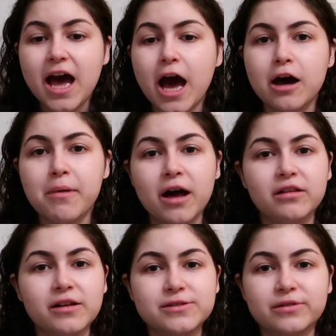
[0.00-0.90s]
Um, I'll
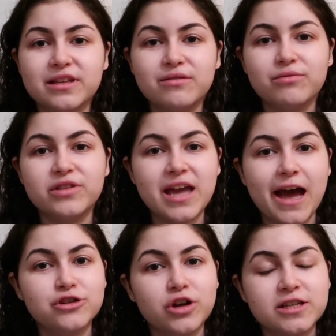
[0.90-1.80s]
also leave the
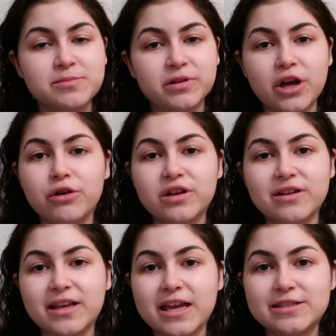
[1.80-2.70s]
address below
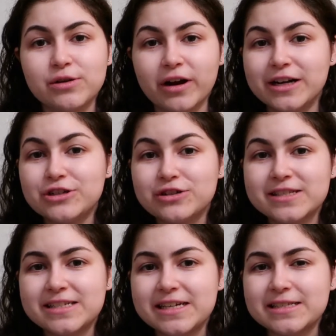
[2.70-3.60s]
in case you're
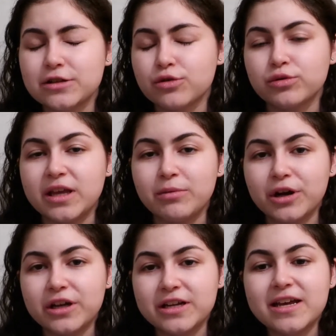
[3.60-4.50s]
interested. It's in a cool
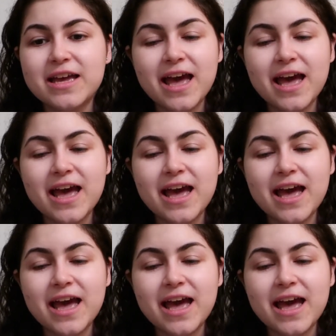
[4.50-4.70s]
neighborhood.